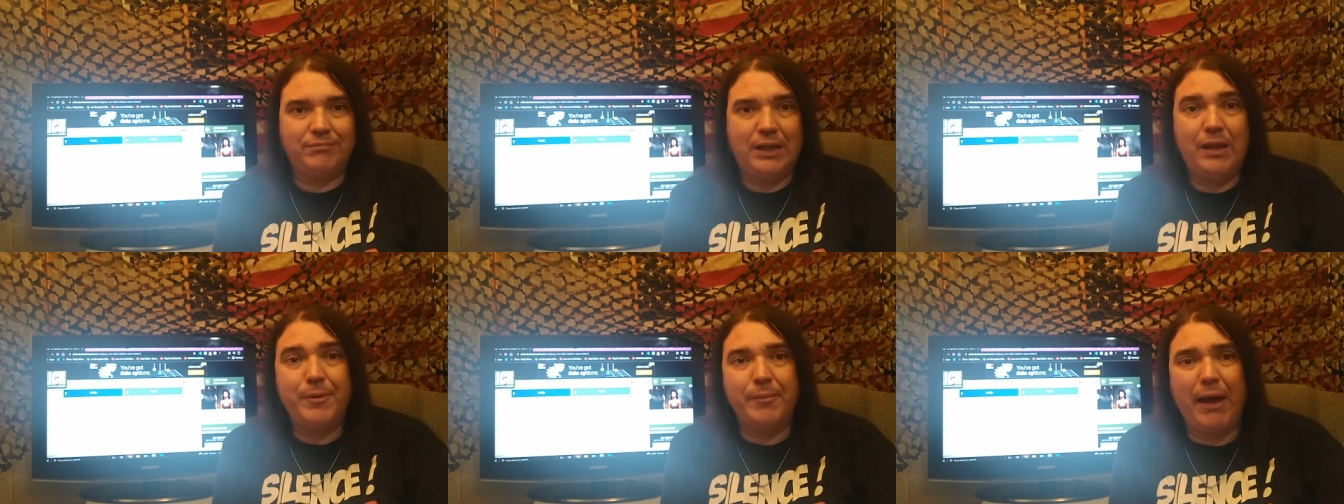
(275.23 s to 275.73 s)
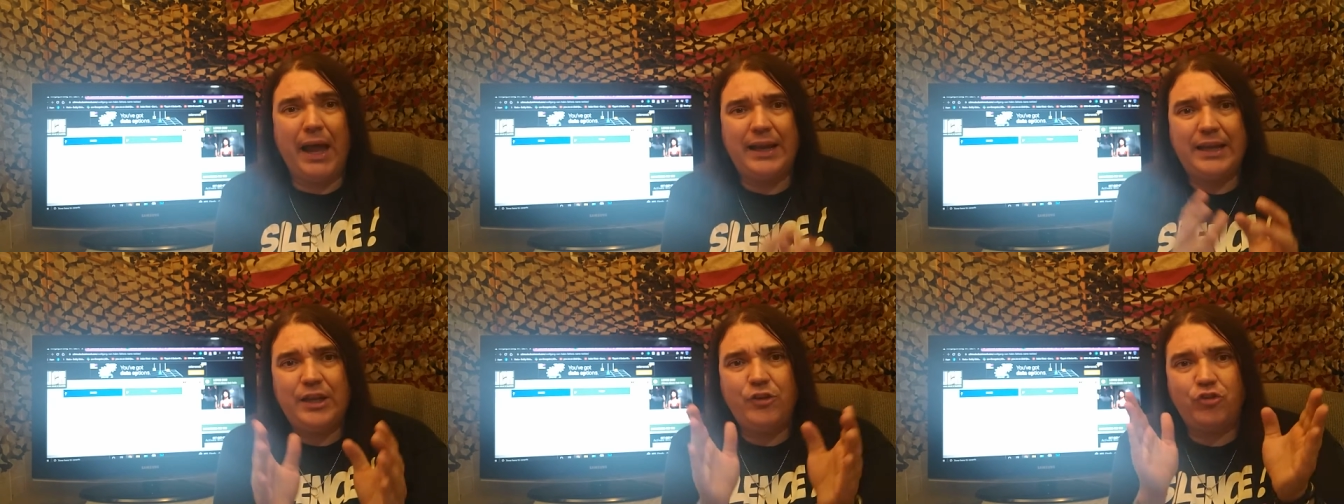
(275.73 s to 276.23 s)
Keep in
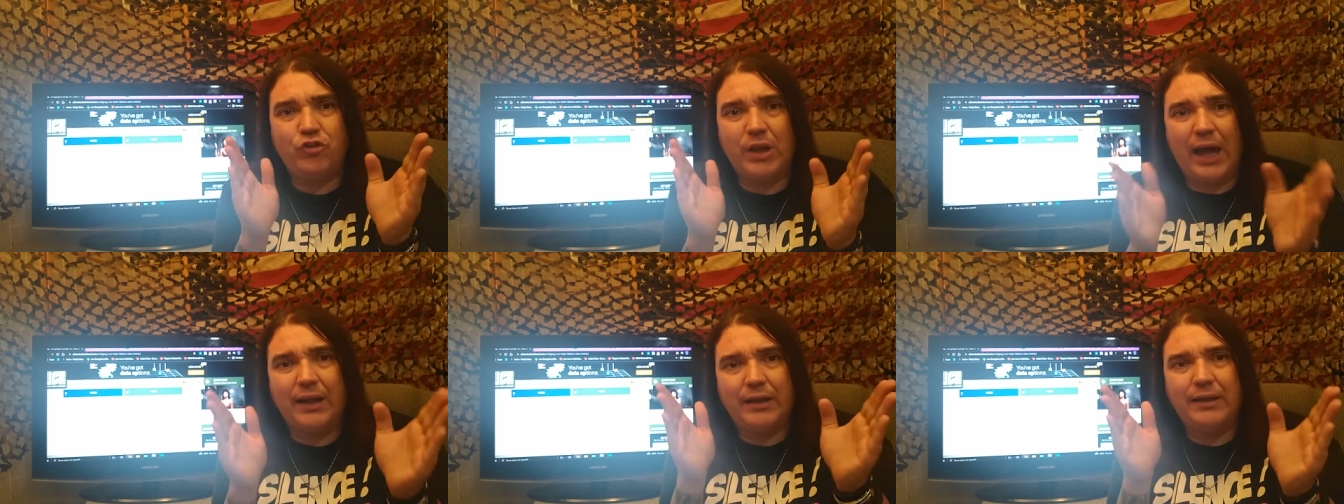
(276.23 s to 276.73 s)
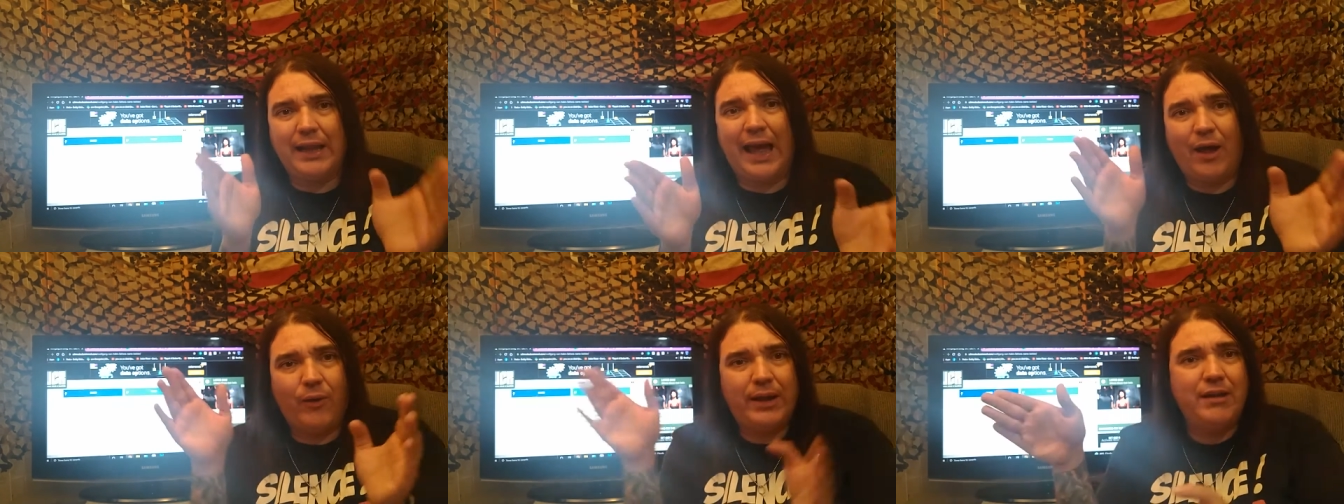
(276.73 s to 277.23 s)
mind, he's not
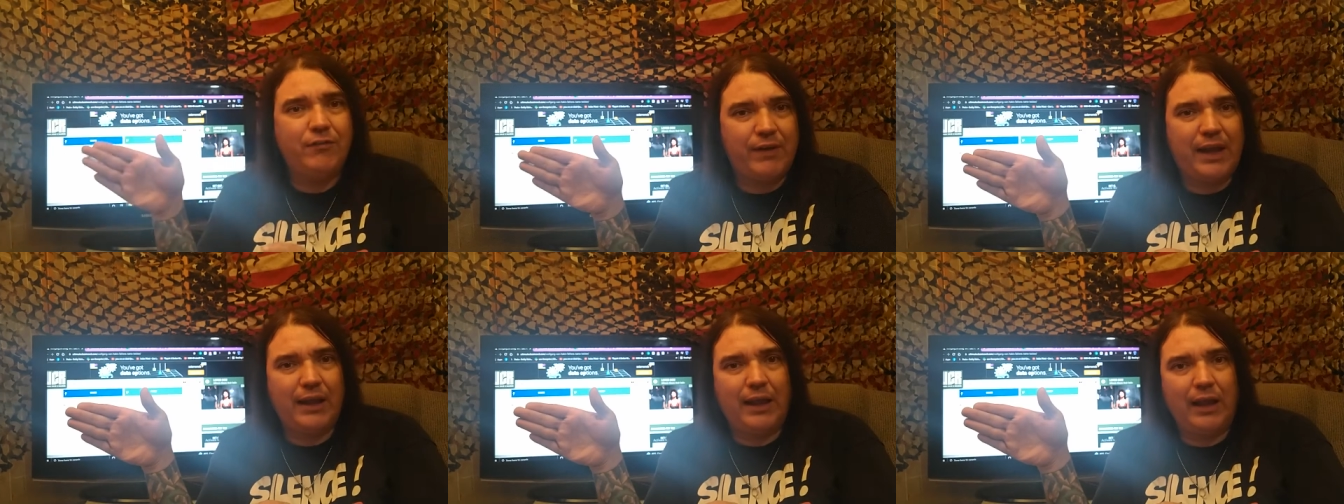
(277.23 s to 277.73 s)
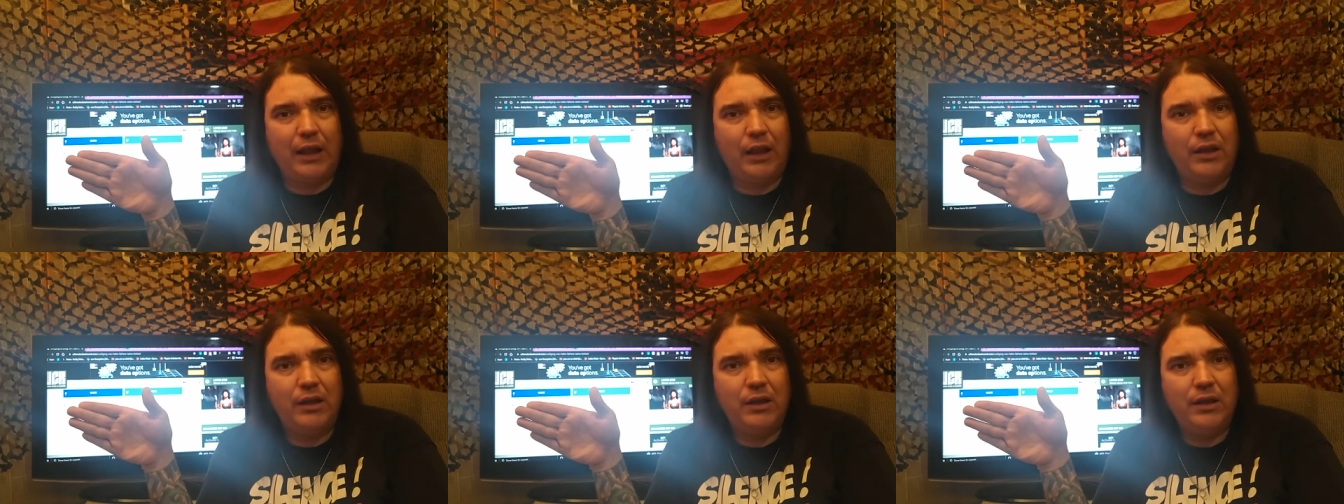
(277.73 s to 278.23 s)
now in Van
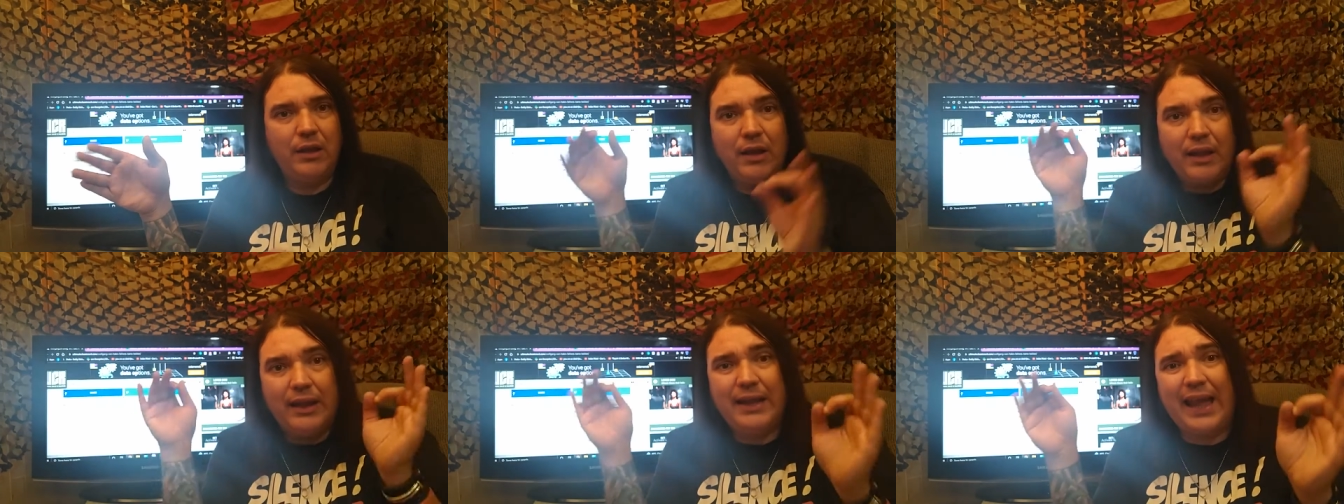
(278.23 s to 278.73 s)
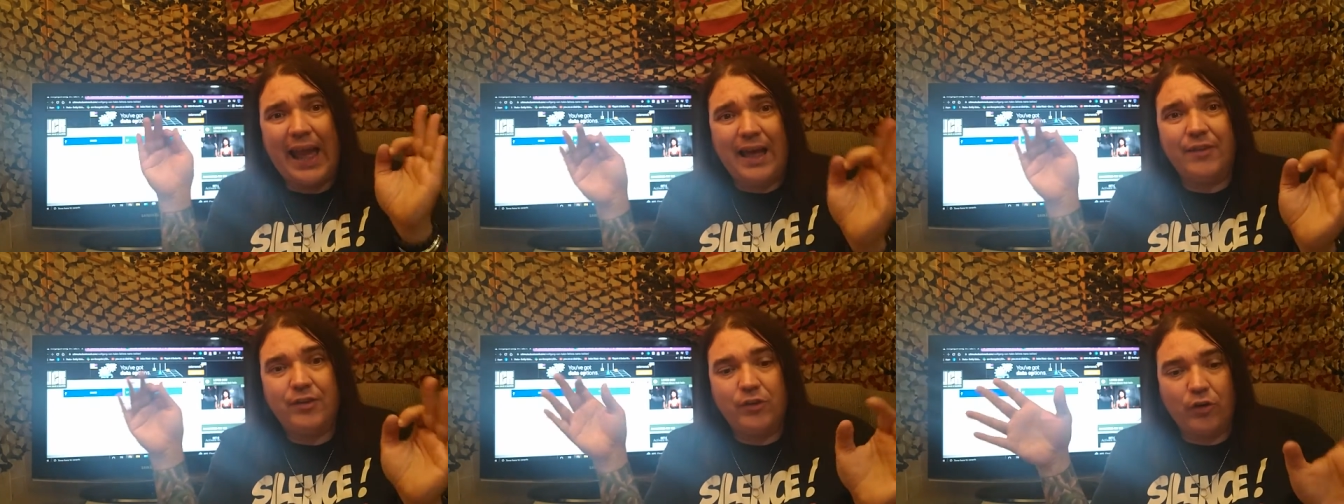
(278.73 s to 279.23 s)
Halen. He
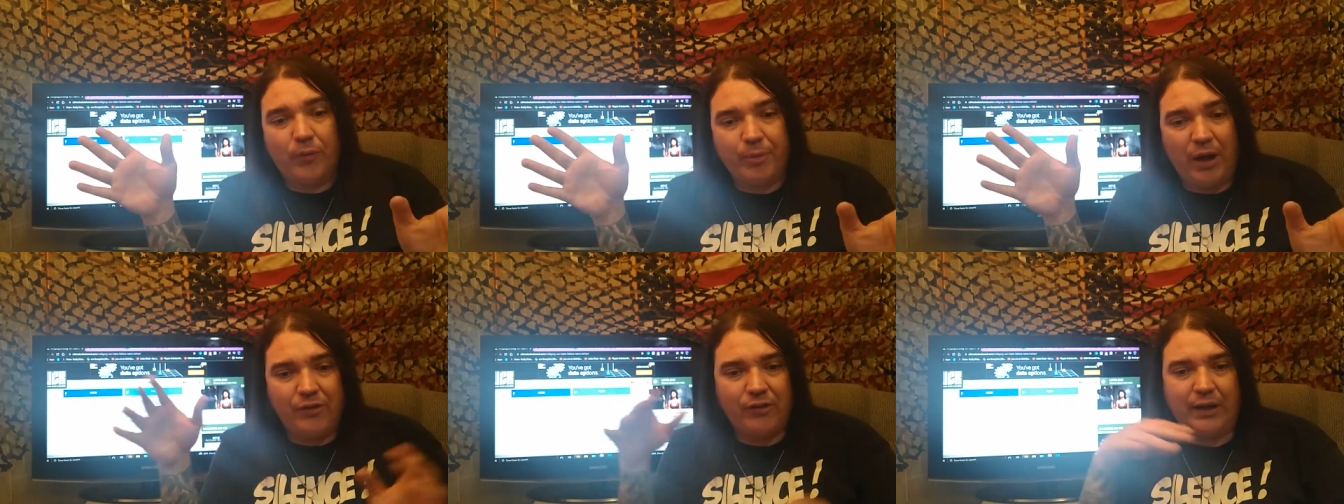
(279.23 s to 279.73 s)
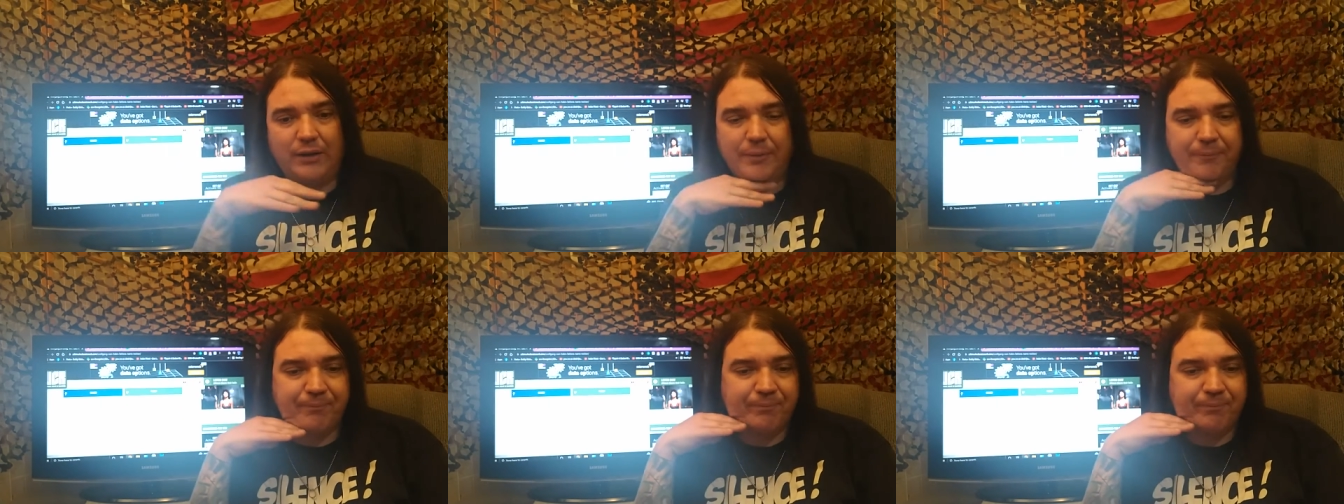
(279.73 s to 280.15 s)
has his own project.